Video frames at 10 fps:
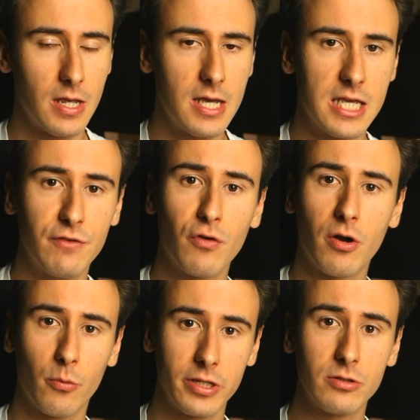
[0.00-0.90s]
If you're a
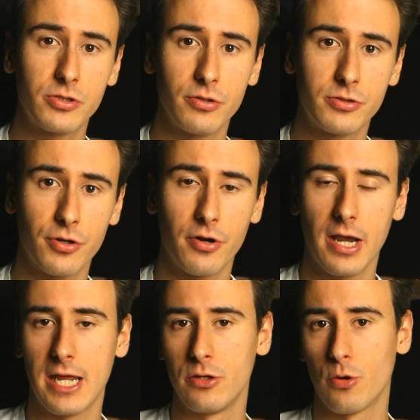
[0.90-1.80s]
Windows user
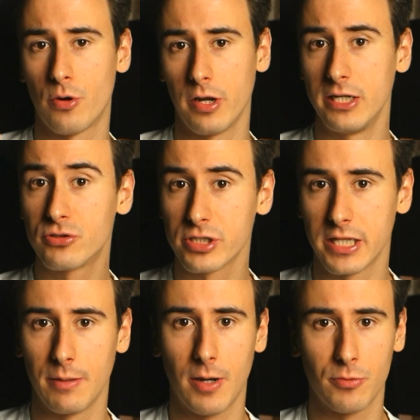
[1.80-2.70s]
and you're interested
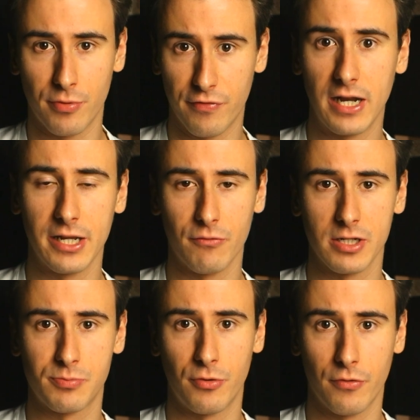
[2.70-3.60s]
about profiling Rust
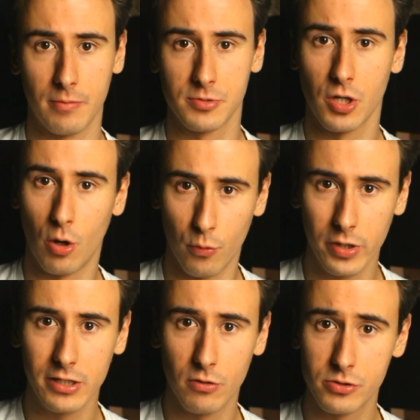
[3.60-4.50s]
programs on
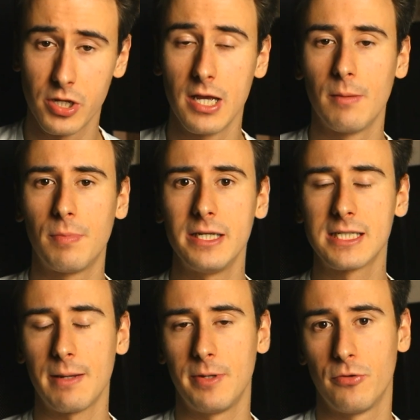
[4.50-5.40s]
Windows, please
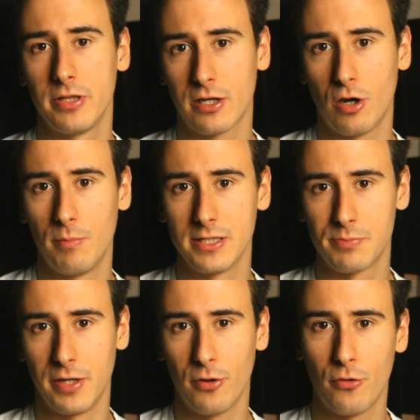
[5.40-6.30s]
let me know in the comments
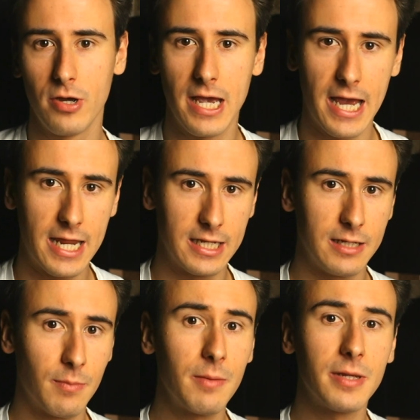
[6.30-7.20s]
below, and it
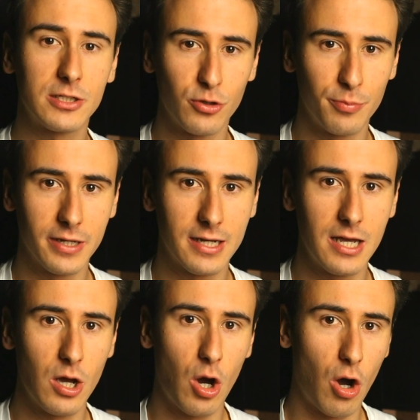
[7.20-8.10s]
might be a topic
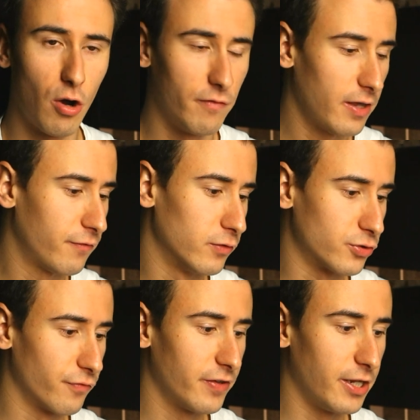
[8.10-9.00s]
of a future
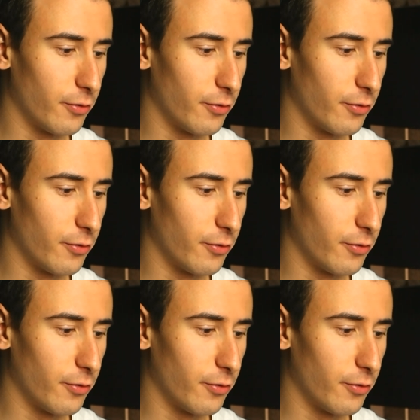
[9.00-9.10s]
video.